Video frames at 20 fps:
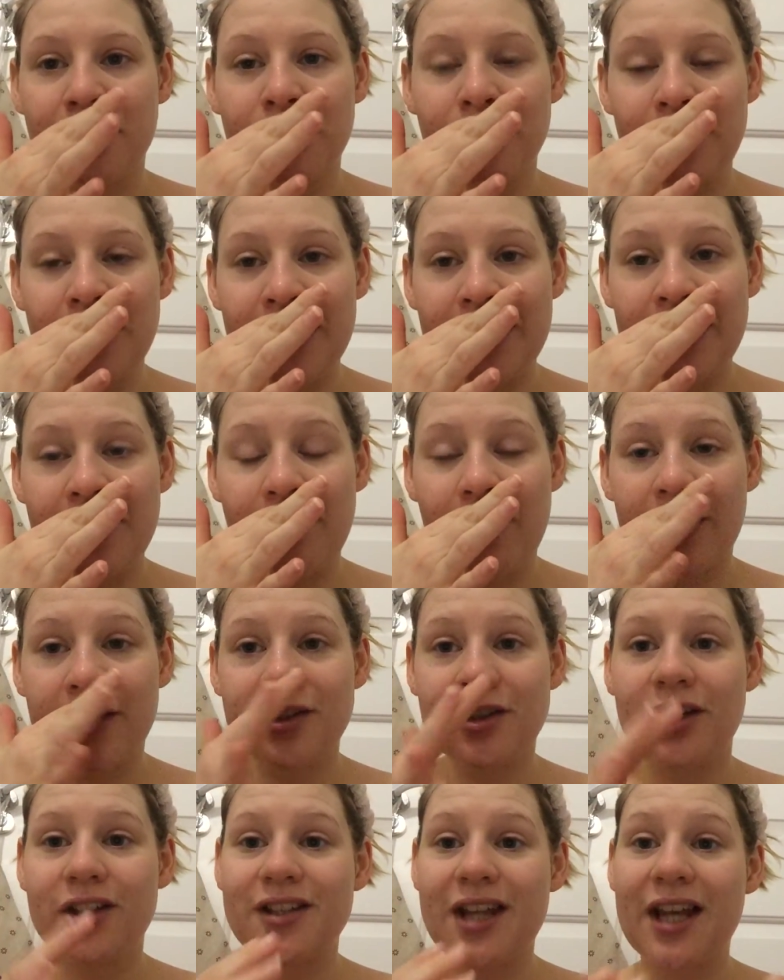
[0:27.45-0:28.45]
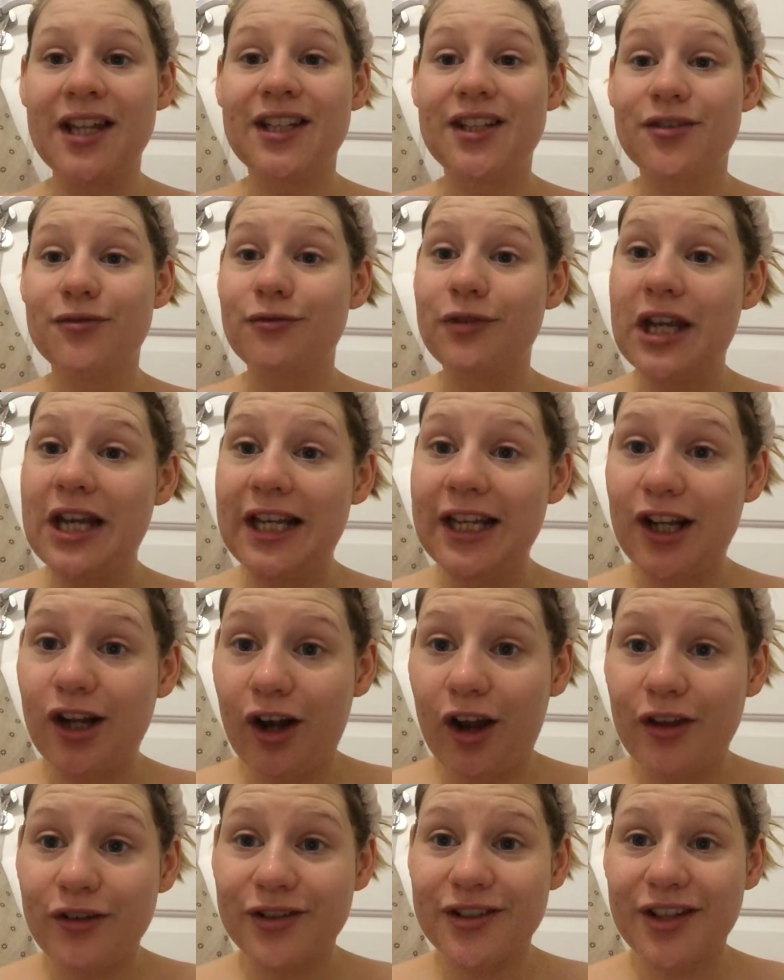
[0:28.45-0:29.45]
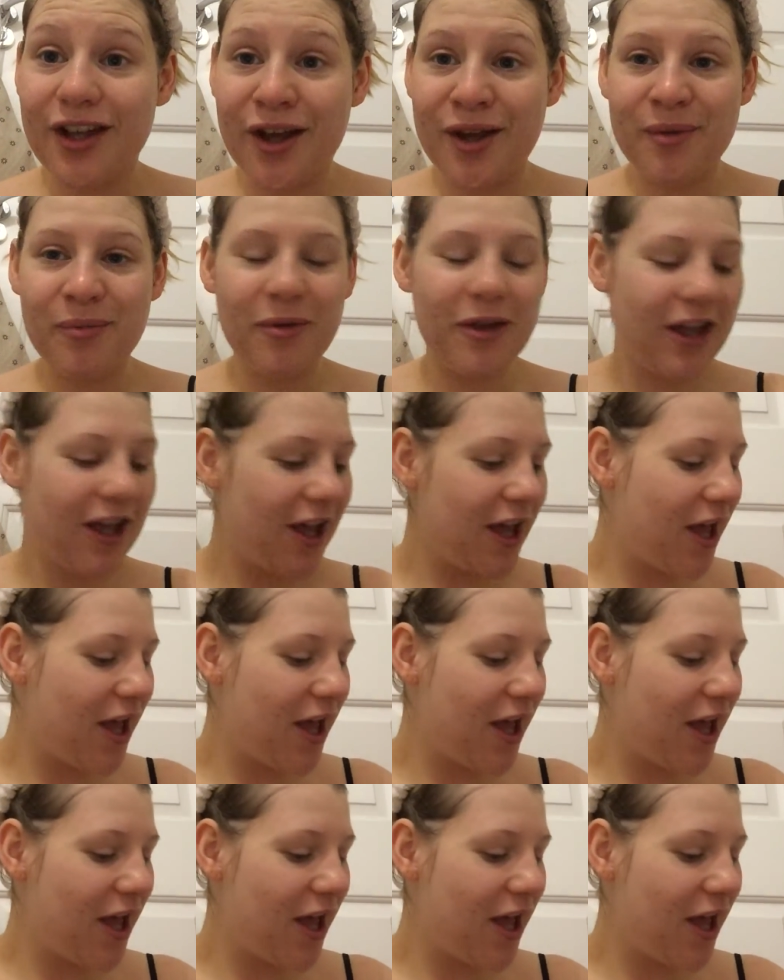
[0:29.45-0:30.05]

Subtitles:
I really apologise, and it's really close up.